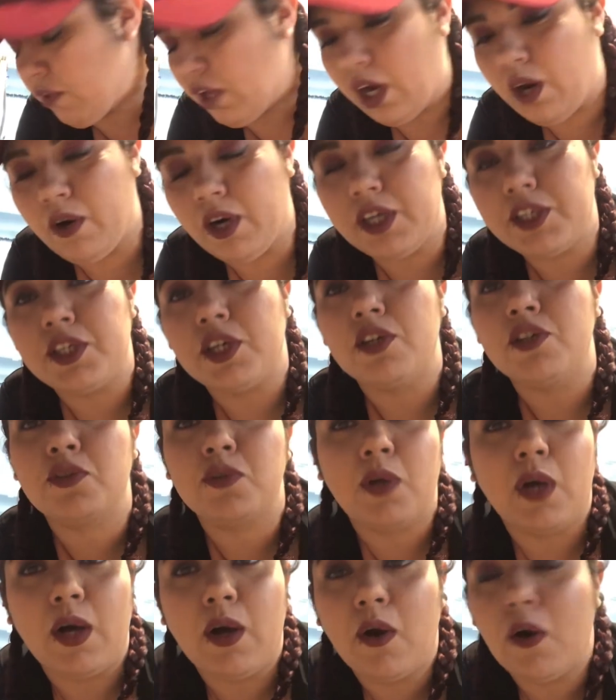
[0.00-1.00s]
Alright, y'all,
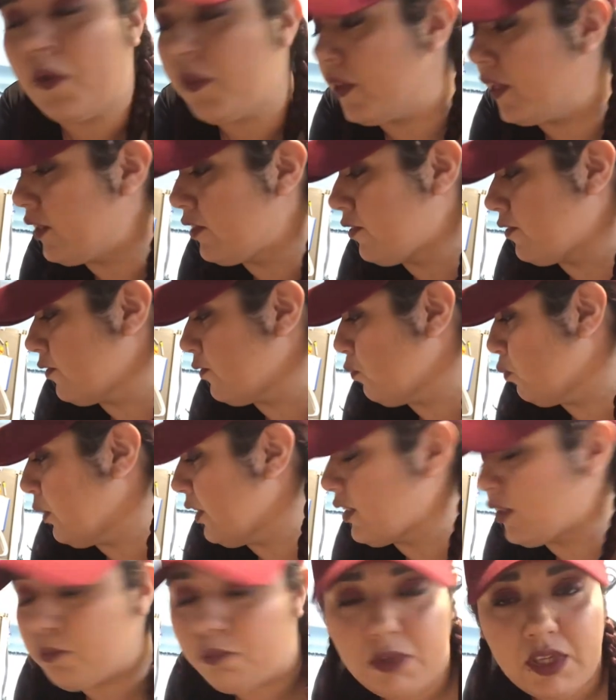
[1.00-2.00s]
so uh, this
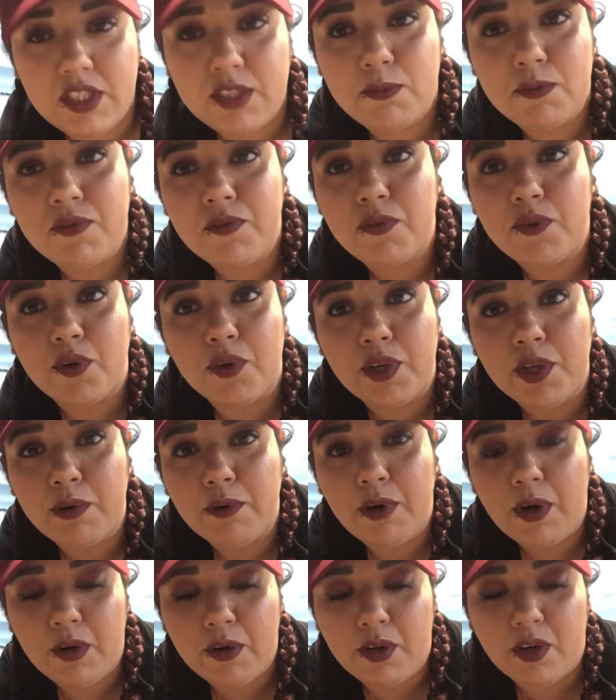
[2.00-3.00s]
recipe has been floating
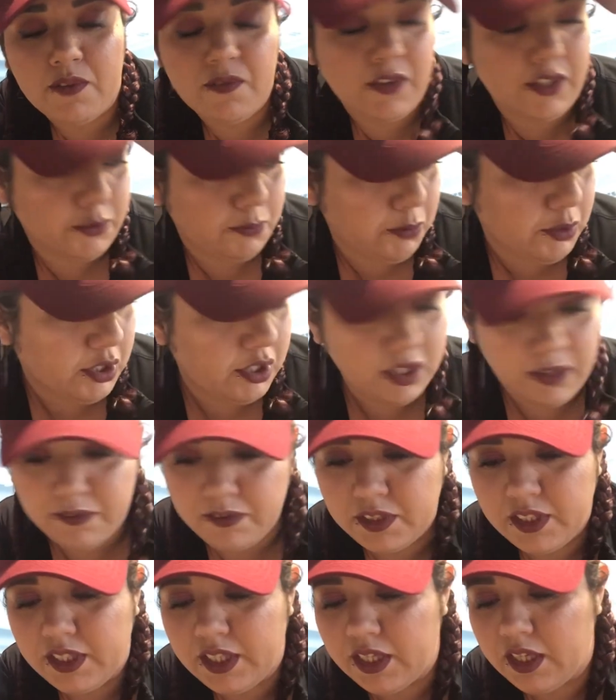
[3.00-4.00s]
around on Facebook. I've
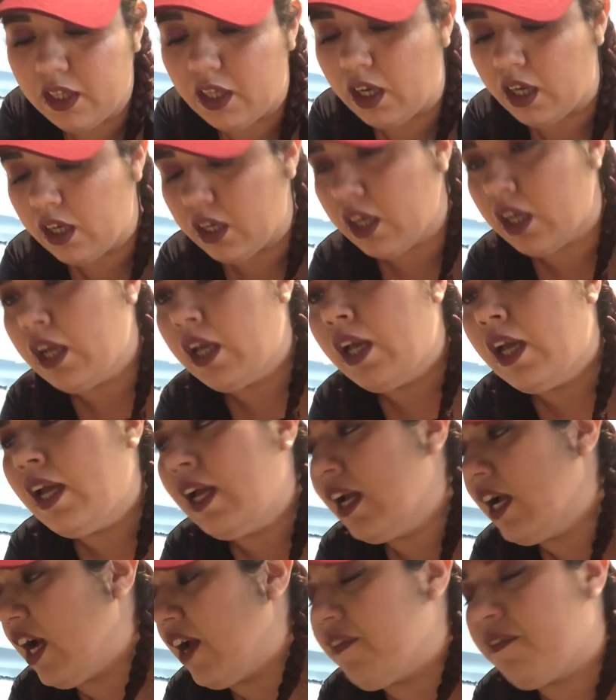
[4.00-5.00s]
seen it a lot.
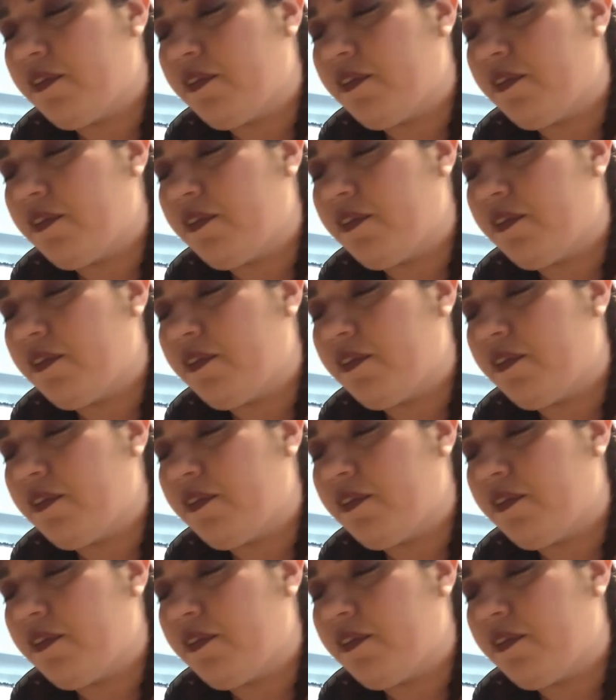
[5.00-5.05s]
I